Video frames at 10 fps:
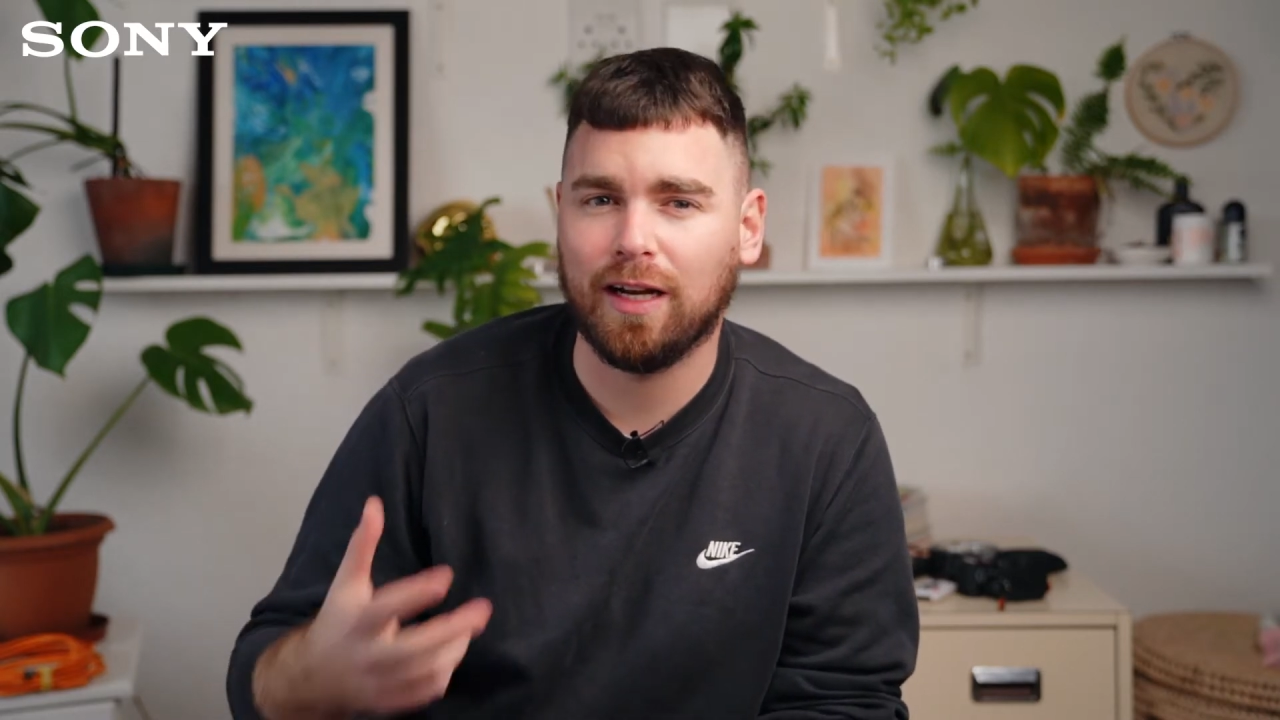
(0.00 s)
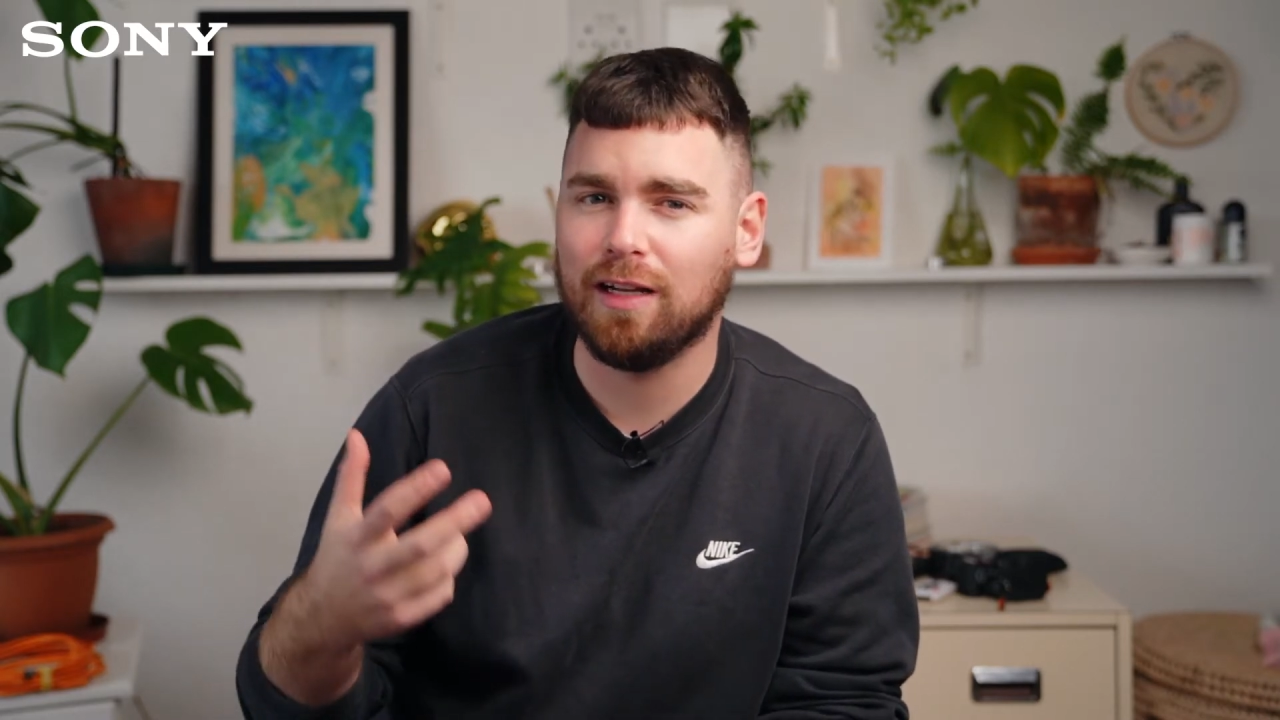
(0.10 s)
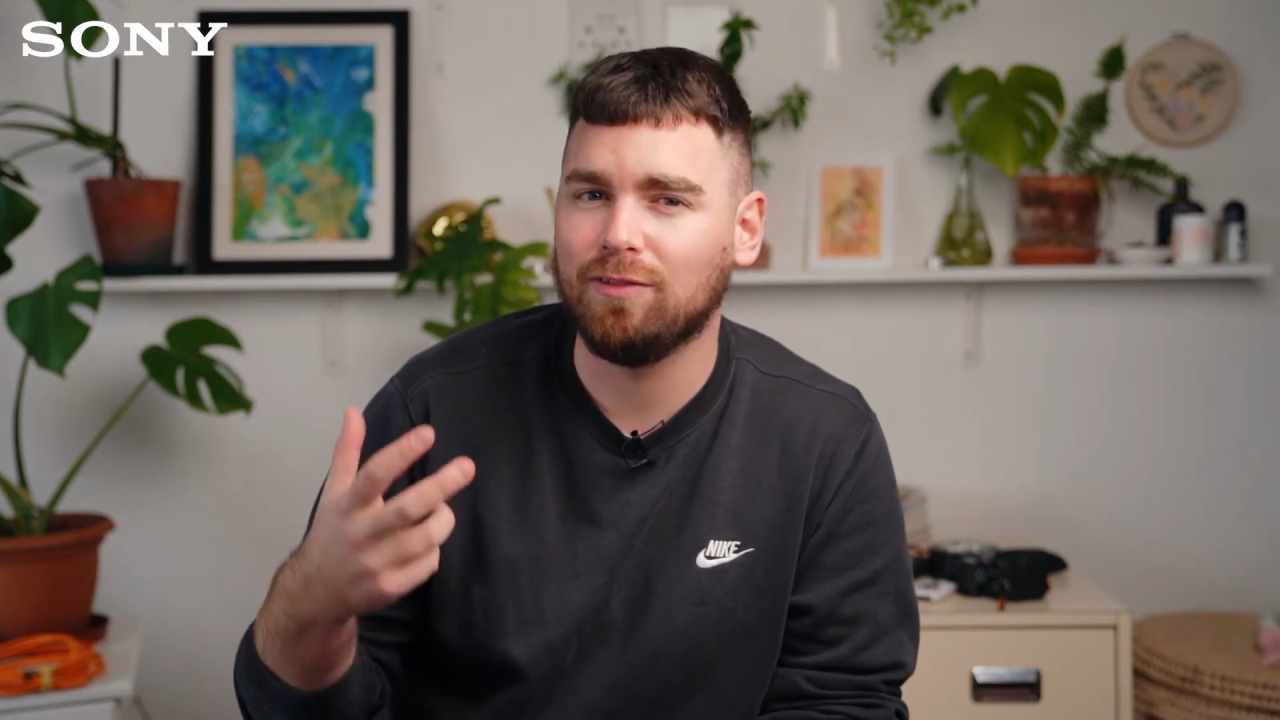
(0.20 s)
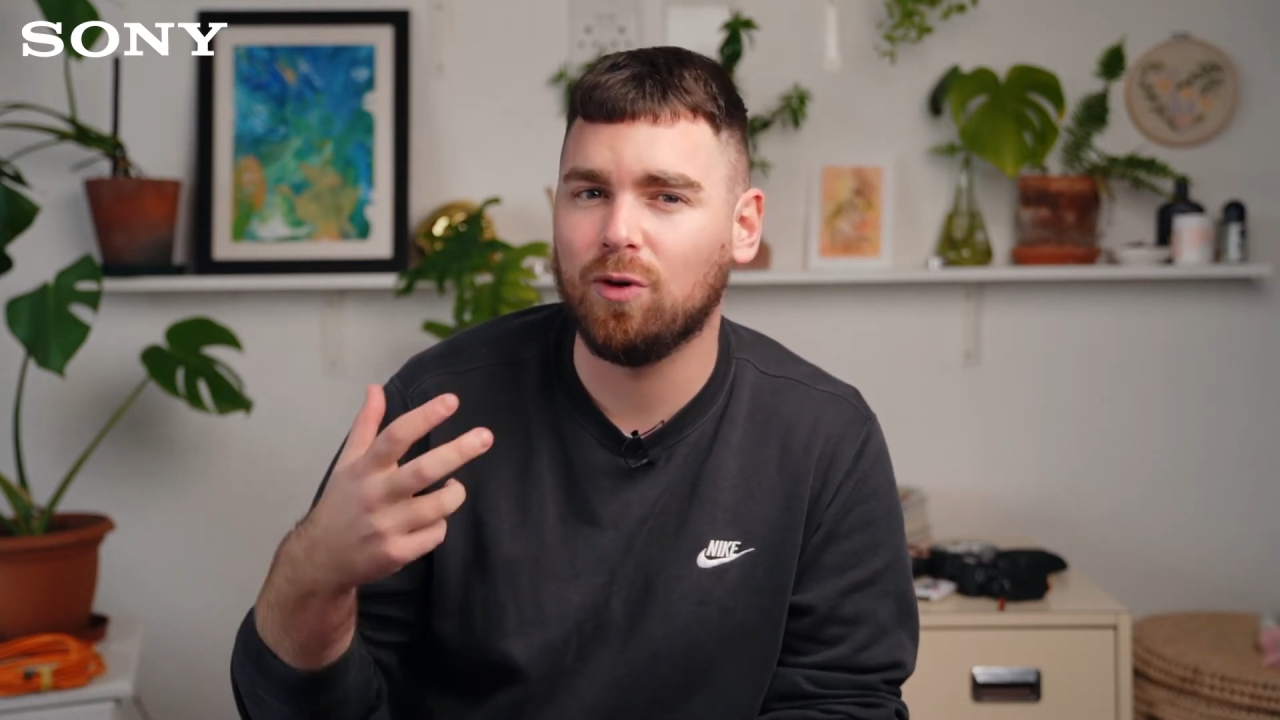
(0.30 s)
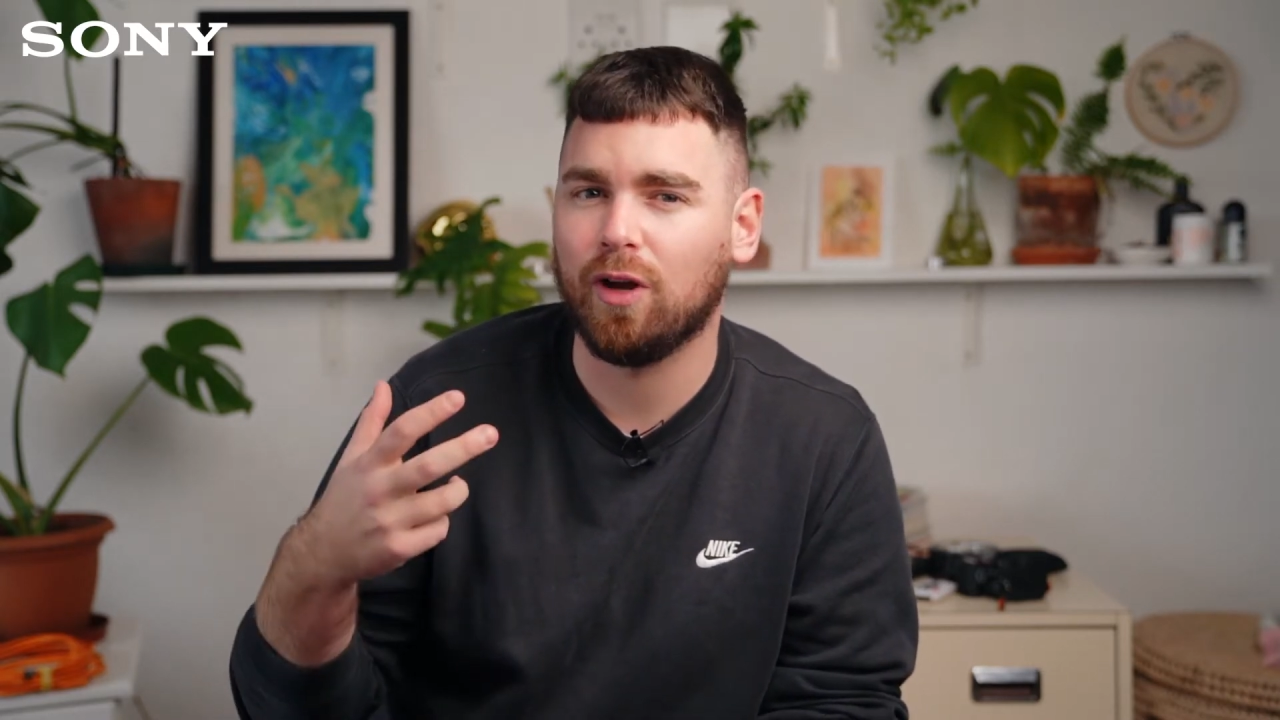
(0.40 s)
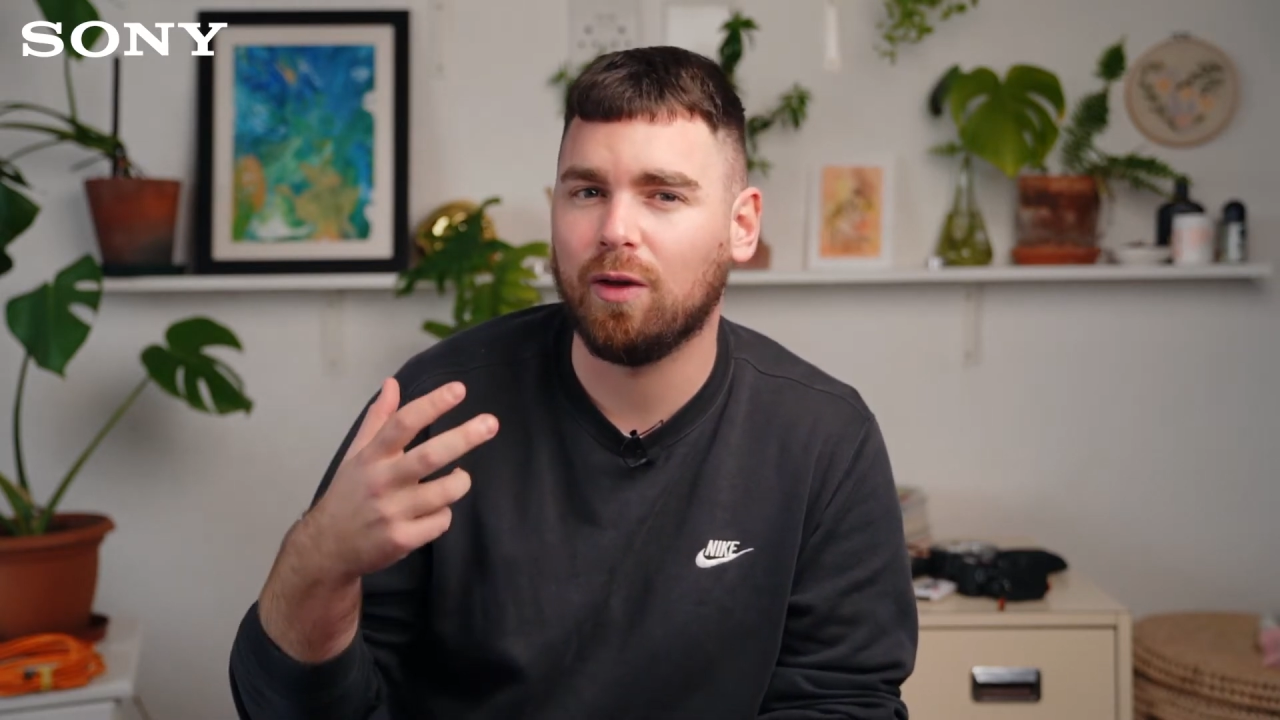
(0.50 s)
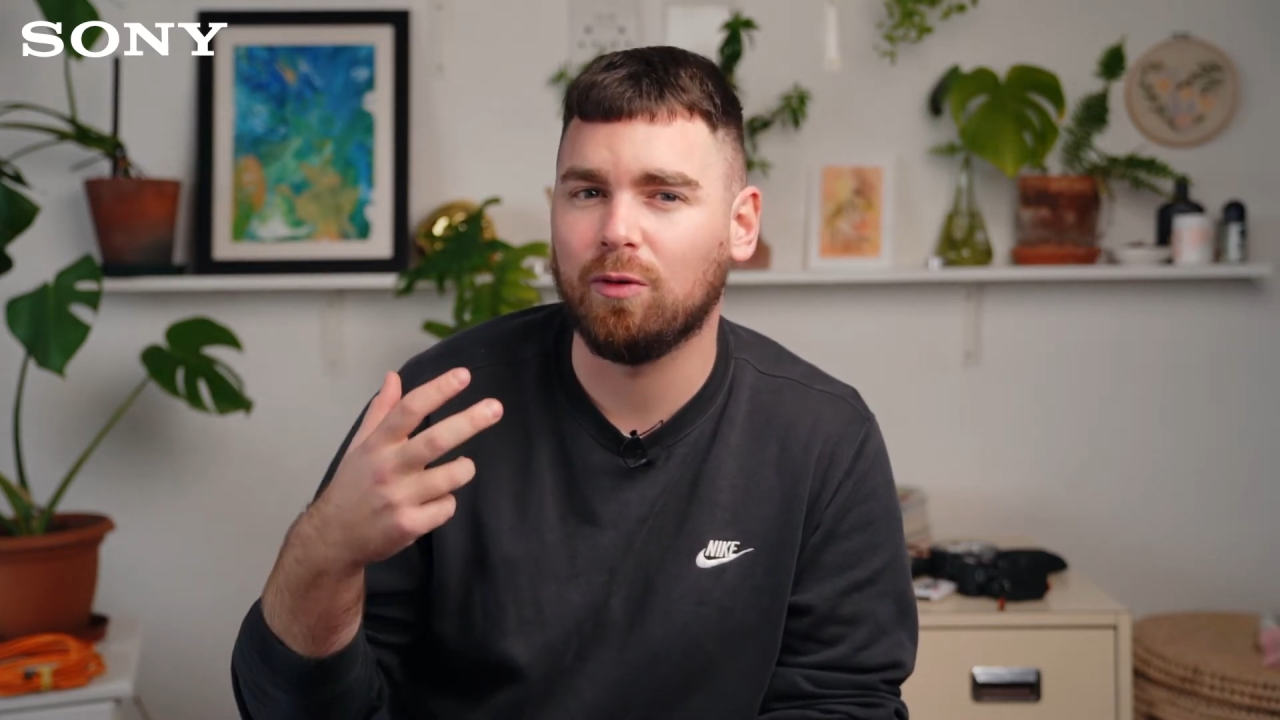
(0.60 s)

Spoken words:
love working